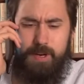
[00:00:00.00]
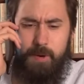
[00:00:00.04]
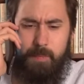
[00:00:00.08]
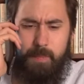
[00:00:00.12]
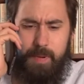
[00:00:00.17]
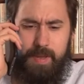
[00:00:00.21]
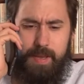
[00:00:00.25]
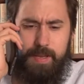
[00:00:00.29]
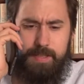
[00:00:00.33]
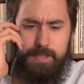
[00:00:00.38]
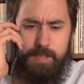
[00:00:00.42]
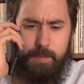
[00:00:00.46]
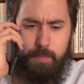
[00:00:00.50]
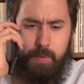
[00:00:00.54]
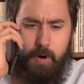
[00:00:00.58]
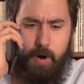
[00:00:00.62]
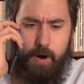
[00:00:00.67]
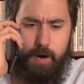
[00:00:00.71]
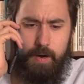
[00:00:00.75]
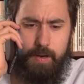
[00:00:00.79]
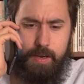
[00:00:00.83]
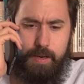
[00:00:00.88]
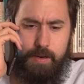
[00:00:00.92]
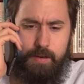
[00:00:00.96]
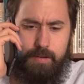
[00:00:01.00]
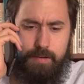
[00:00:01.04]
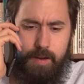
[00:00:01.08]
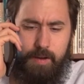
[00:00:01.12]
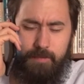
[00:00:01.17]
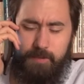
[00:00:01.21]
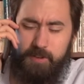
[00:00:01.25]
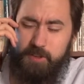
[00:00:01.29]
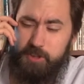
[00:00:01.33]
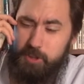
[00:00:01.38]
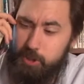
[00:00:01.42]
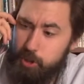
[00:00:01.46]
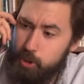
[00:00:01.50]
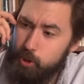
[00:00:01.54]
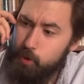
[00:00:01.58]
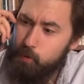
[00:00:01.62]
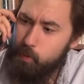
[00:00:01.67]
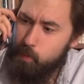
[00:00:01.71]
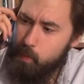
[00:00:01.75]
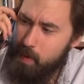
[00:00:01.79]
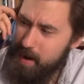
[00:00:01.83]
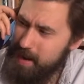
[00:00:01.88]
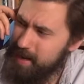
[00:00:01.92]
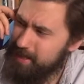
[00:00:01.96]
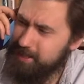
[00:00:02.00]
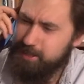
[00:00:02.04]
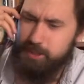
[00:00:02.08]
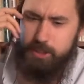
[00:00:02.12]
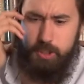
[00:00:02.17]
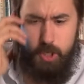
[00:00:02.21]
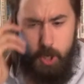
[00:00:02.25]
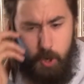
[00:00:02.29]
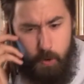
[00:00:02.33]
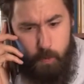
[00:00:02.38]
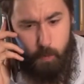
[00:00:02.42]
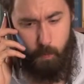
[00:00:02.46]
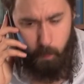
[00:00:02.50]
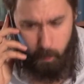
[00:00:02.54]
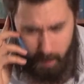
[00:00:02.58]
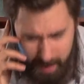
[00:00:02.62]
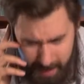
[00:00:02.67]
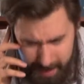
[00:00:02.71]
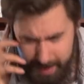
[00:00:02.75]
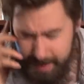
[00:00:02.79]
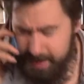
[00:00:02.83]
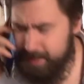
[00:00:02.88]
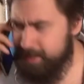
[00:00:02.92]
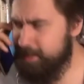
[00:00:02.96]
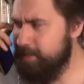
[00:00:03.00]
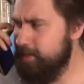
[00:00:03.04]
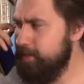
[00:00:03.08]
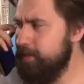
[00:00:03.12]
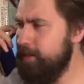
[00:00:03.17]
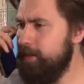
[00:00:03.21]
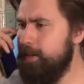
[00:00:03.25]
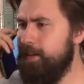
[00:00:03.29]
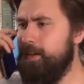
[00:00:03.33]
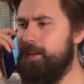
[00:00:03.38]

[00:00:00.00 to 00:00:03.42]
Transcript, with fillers: no pizza party? Not for two weeks? Two weeks?